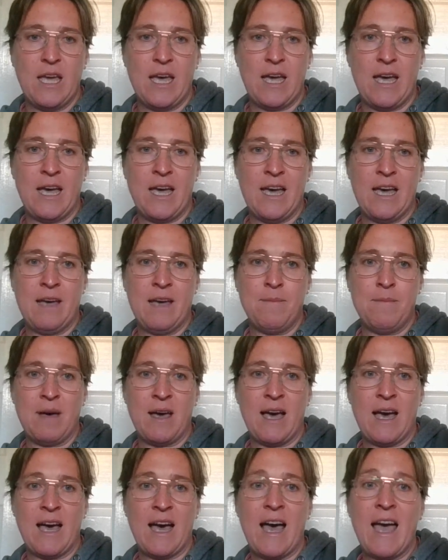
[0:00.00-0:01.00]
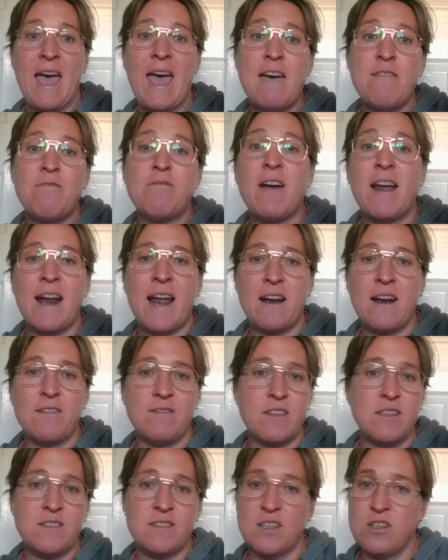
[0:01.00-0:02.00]
I have run out of
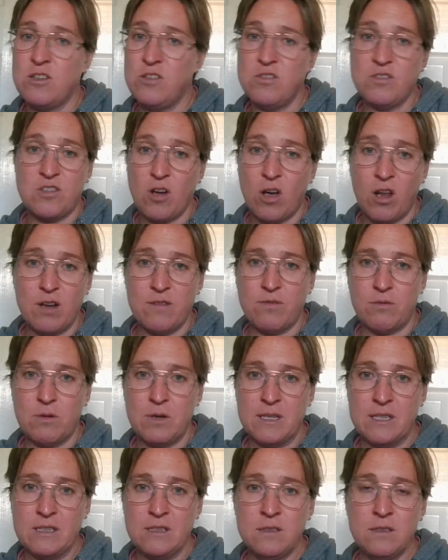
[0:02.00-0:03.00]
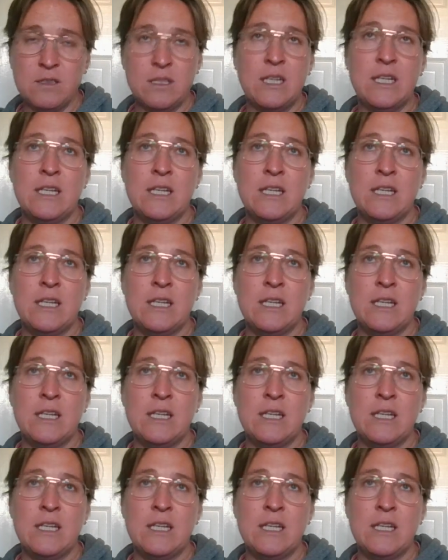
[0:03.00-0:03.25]
this and used olive oil.